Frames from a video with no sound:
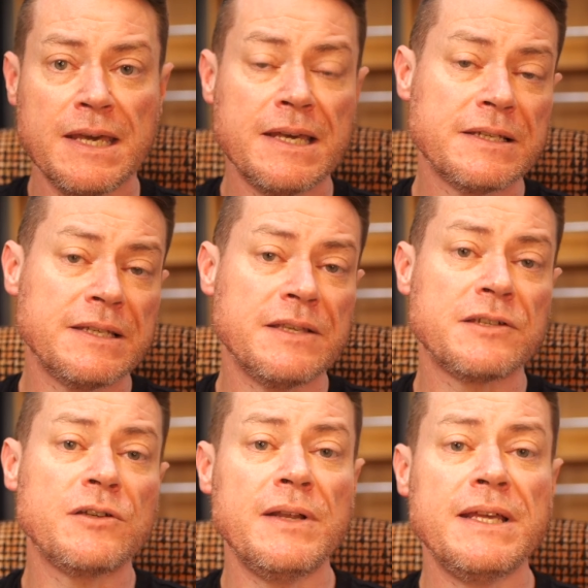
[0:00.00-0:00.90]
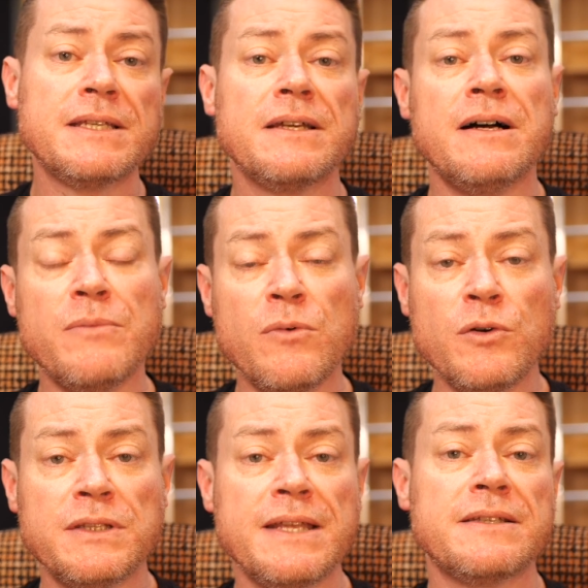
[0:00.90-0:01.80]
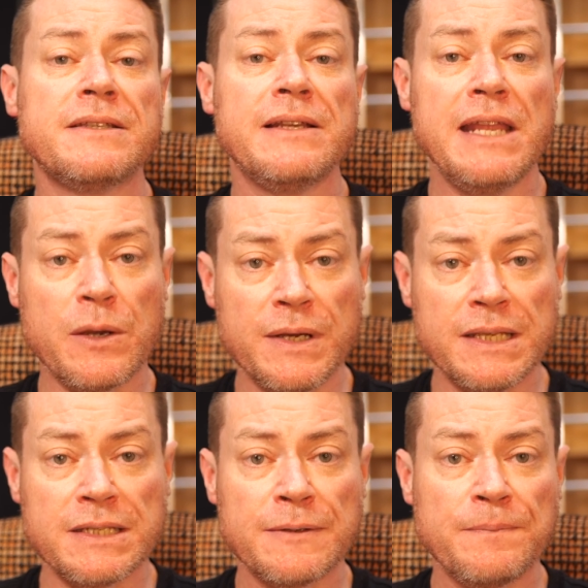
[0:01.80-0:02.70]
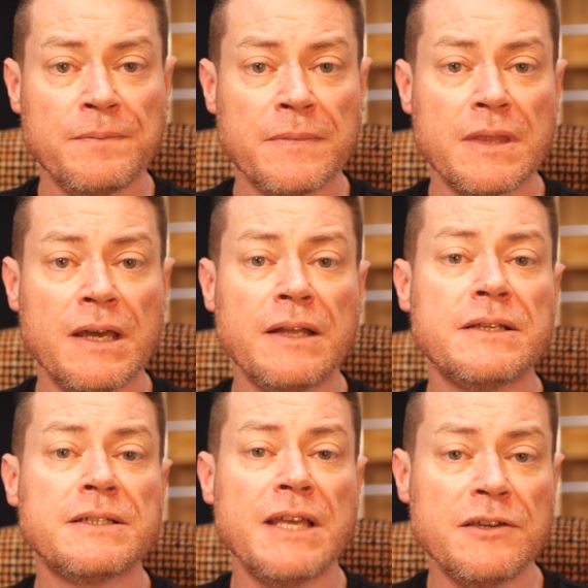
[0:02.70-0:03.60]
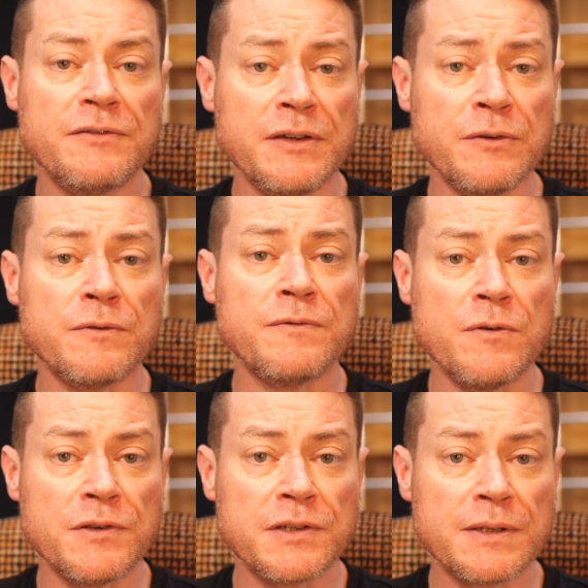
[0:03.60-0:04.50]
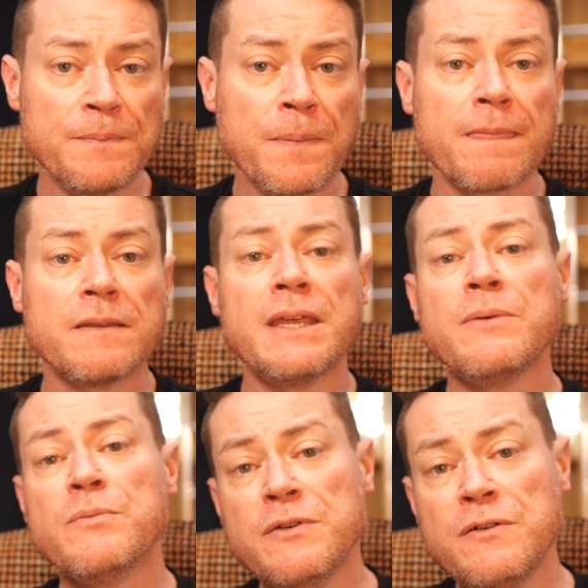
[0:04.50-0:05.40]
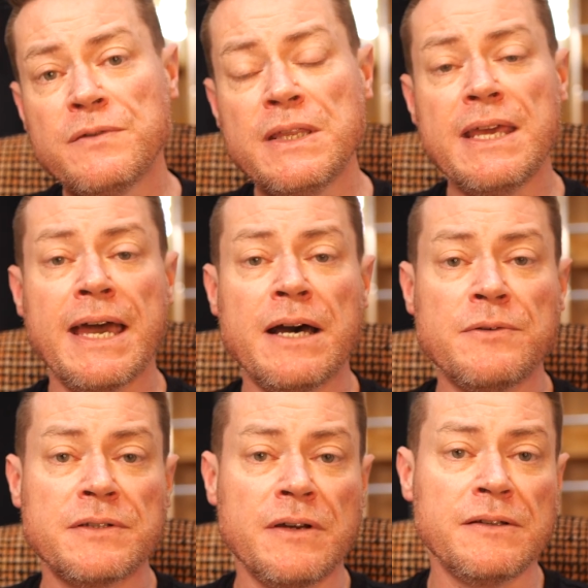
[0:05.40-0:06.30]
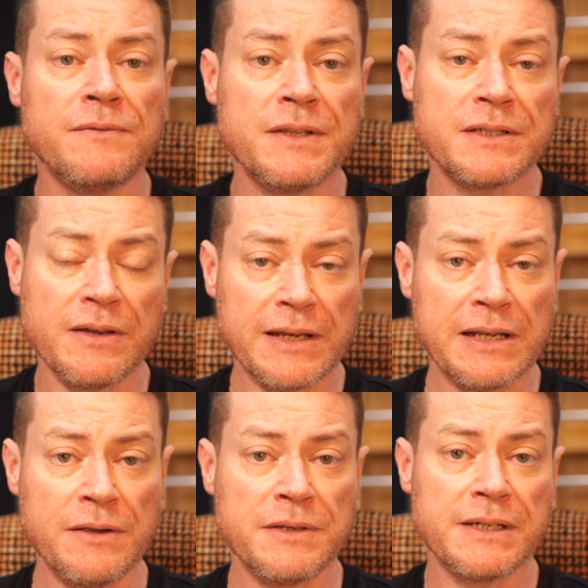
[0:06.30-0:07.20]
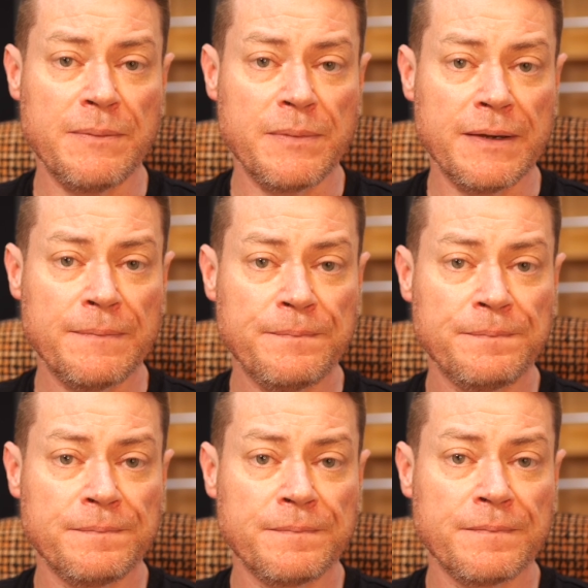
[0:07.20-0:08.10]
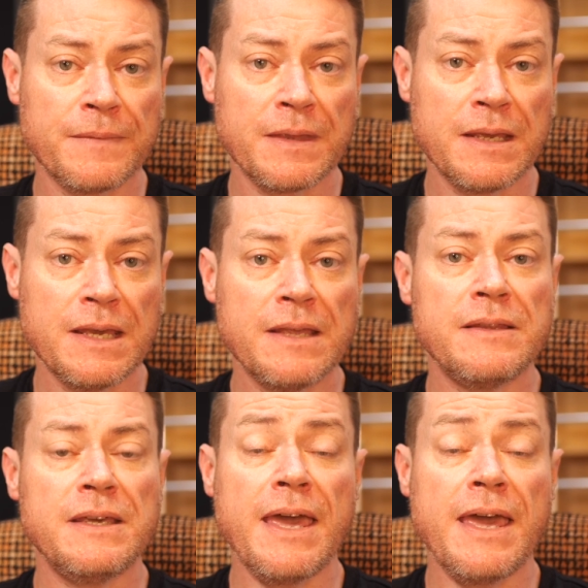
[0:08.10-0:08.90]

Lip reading: Since solids are more dense than liquids, under centrifugal force, they will move to the outside of the cyclone chamber. The